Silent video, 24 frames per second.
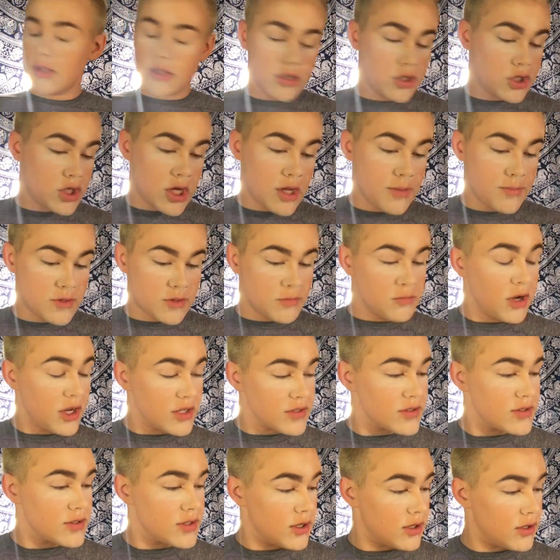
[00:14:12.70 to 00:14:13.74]
James
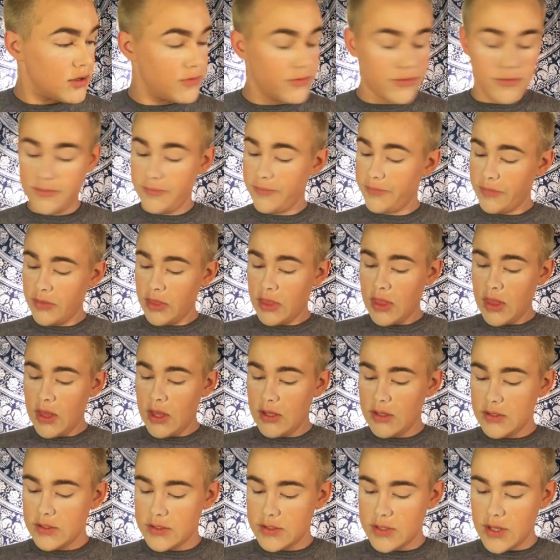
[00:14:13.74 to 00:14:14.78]
must have,
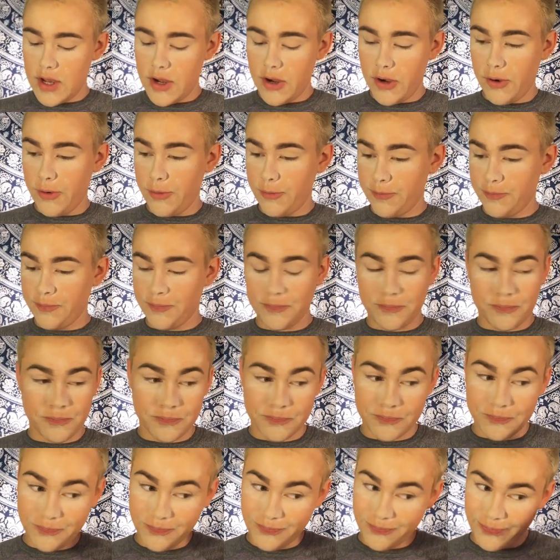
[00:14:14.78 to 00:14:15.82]
so
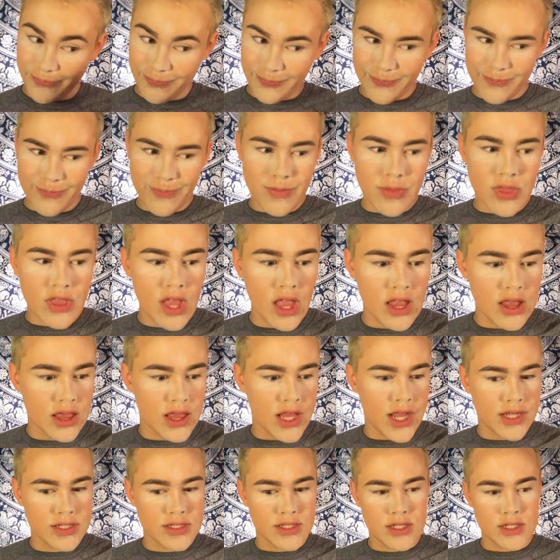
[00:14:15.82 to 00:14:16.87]

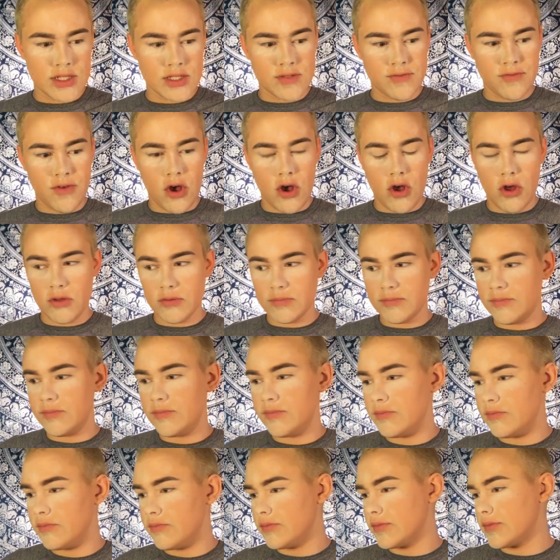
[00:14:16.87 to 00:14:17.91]
that's his fault.
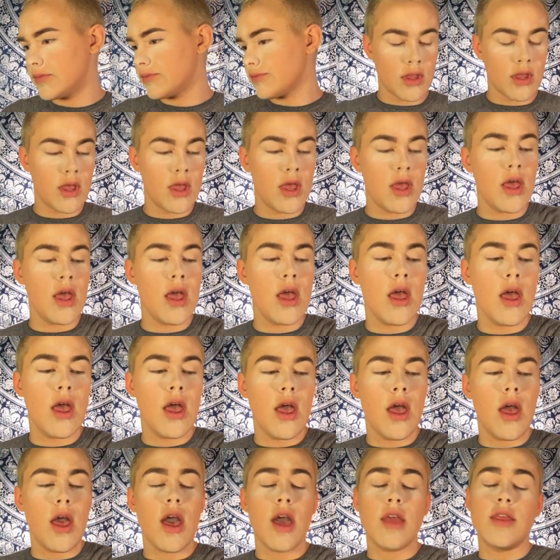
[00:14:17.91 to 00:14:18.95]

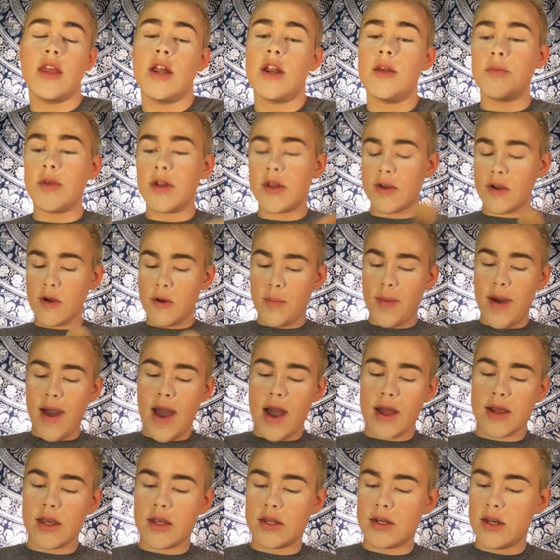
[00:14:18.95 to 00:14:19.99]
And then I'm going to go
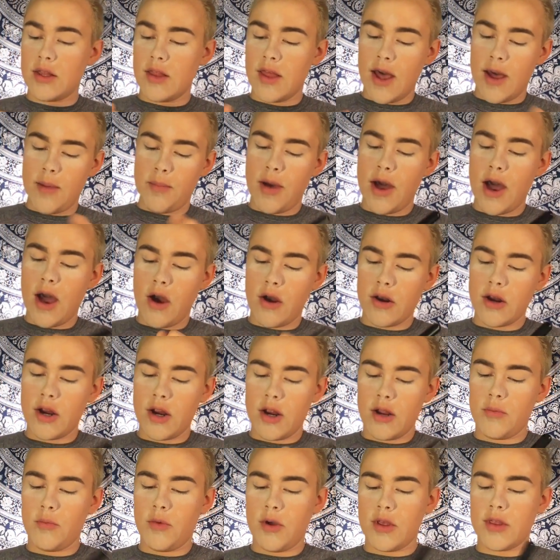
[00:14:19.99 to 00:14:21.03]
back into that
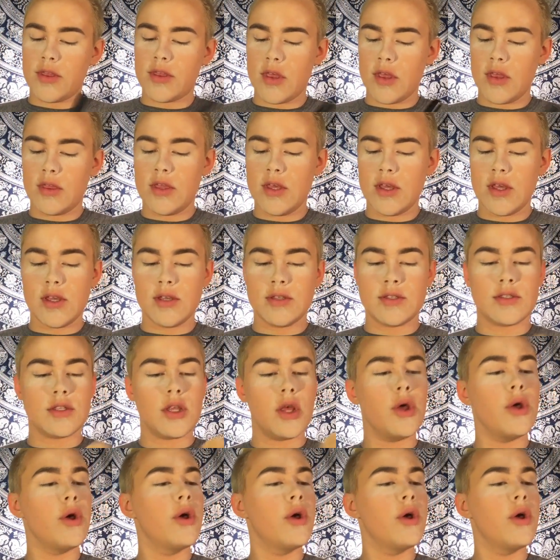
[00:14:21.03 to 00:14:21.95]
powder with this